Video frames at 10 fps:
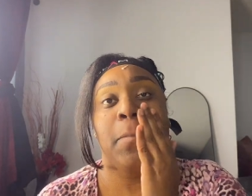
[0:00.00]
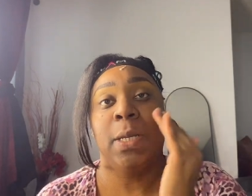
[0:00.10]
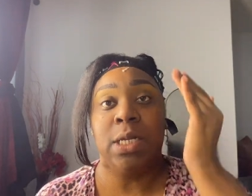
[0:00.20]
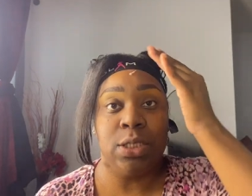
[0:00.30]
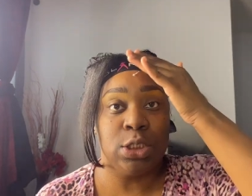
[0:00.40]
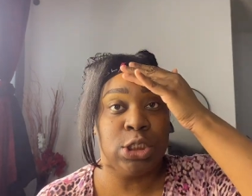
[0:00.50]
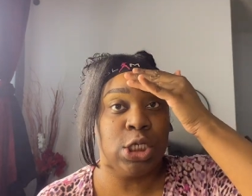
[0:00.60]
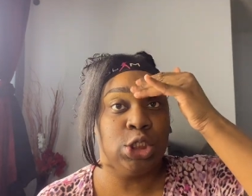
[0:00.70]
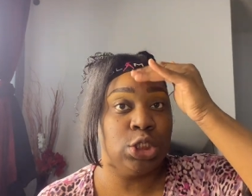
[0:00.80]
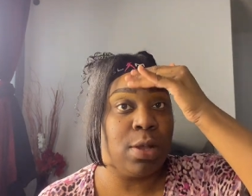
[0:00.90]
little
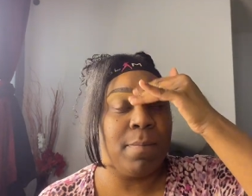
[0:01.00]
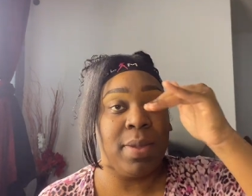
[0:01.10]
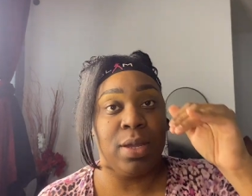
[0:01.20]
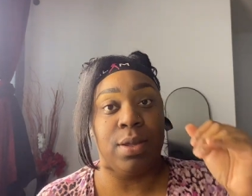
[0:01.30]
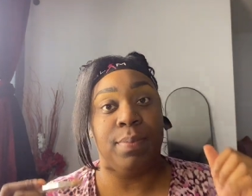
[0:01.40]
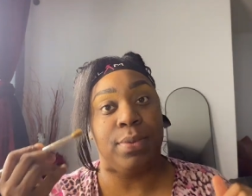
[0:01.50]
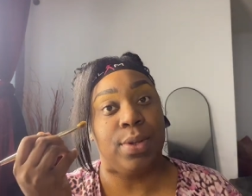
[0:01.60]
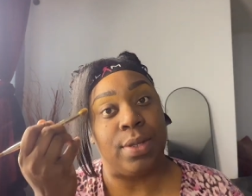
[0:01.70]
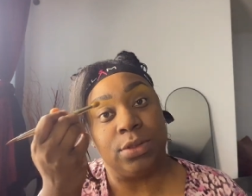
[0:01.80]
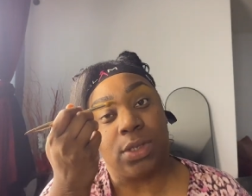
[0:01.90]
touch-up makeup, you
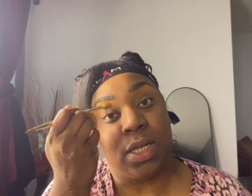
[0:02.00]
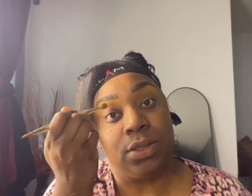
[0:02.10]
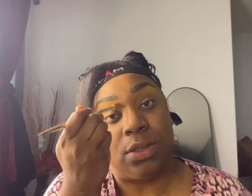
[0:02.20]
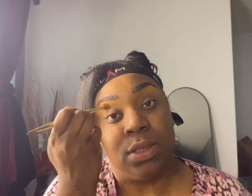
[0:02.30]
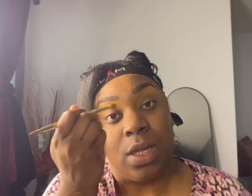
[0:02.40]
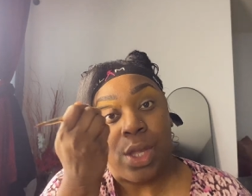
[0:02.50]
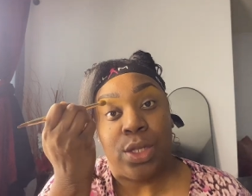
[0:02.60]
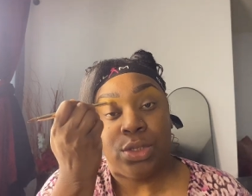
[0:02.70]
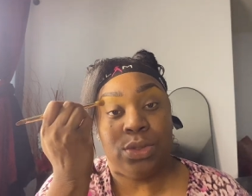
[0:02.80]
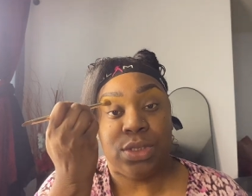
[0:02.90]
know, trying to
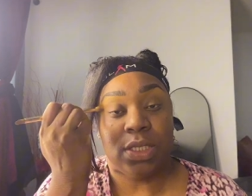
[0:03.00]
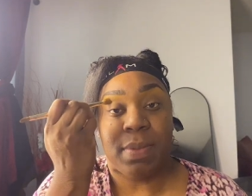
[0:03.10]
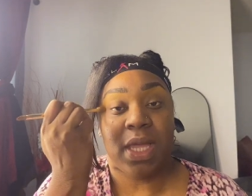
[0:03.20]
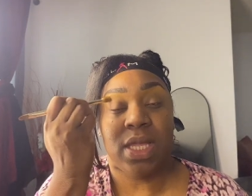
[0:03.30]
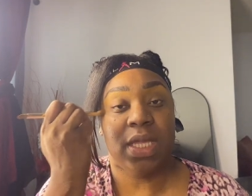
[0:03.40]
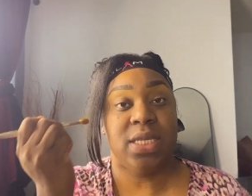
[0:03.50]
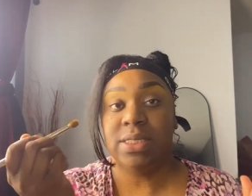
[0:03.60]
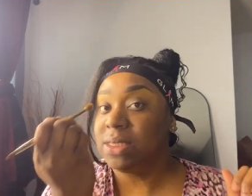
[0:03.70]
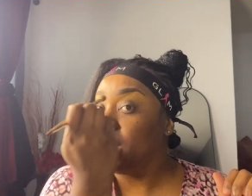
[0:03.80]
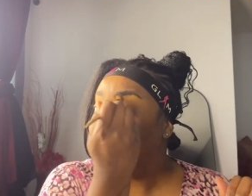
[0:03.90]
do some
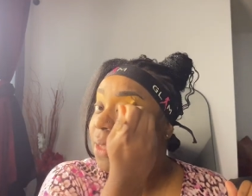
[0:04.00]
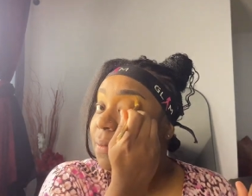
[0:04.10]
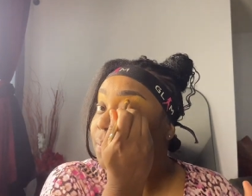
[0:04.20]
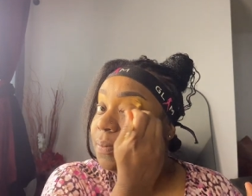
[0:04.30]
content.